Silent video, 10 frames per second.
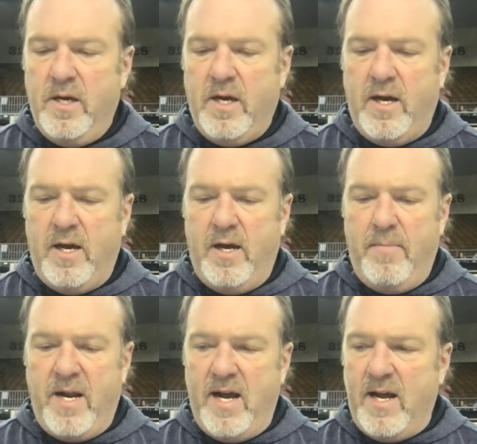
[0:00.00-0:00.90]

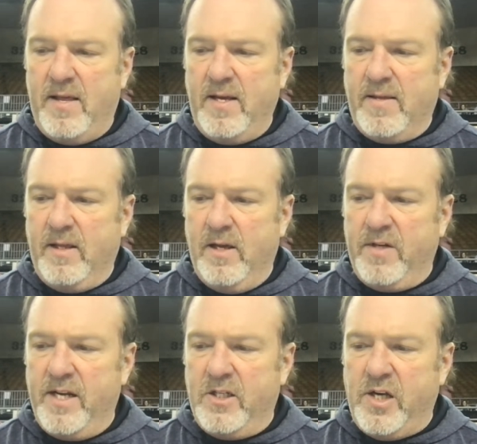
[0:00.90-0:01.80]
But I think they'd love
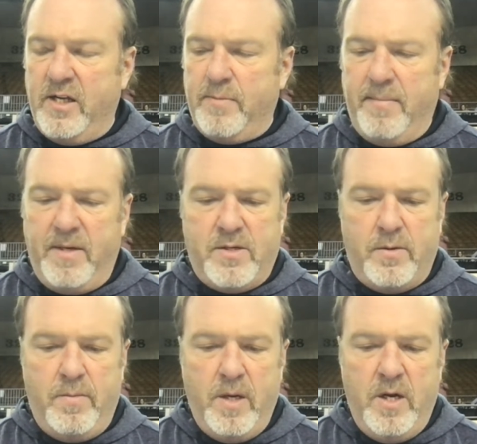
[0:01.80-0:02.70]
to get a chance maybe
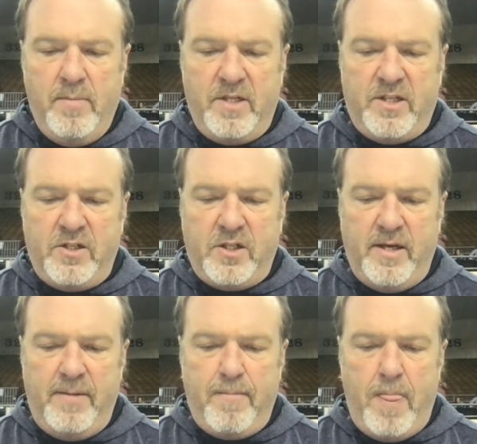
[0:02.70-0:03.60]
to
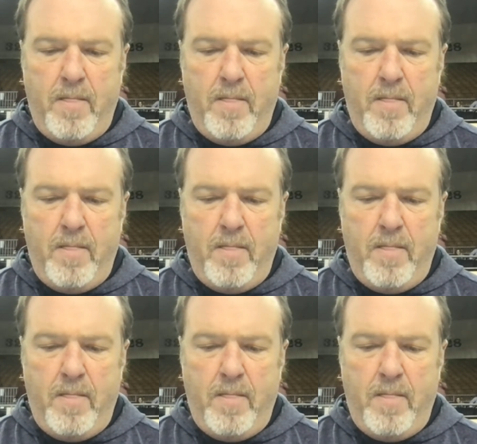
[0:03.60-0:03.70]
potentially